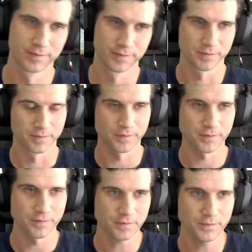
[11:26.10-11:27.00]

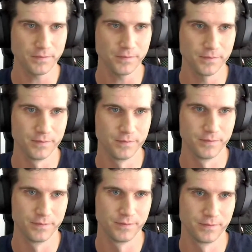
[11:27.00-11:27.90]

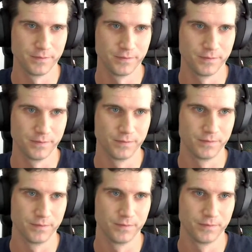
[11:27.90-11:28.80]

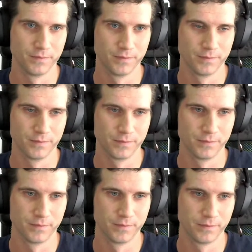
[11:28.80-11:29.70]

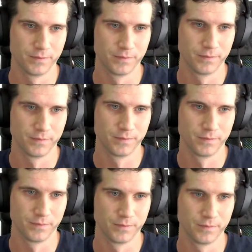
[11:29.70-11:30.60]

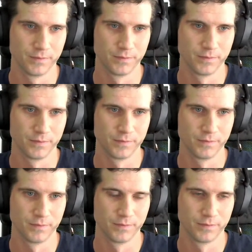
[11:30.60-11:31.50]

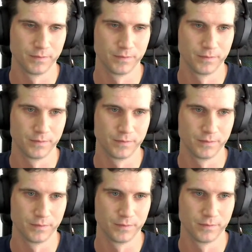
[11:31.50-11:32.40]

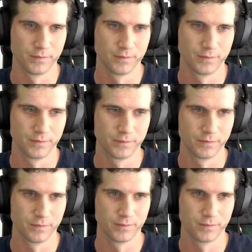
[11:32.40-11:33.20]
[no speech]